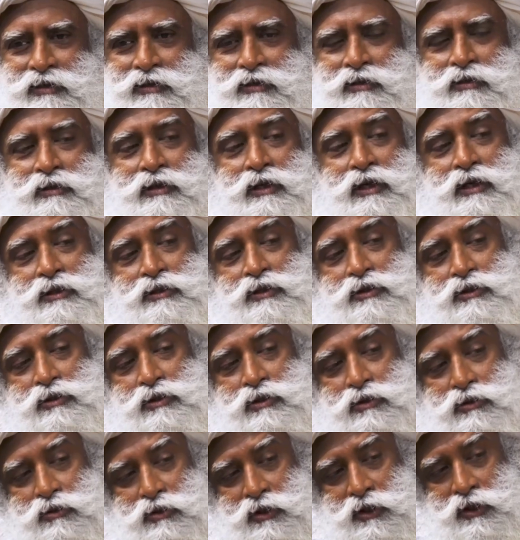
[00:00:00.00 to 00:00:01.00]
They're
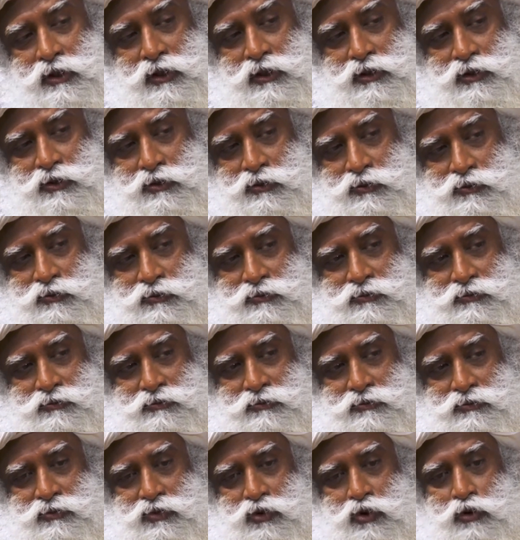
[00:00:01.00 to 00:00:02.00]
just looking at you,
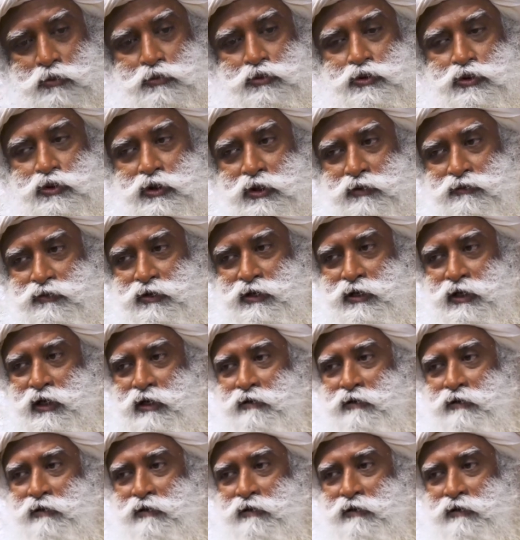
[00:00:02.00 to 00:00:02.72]
observing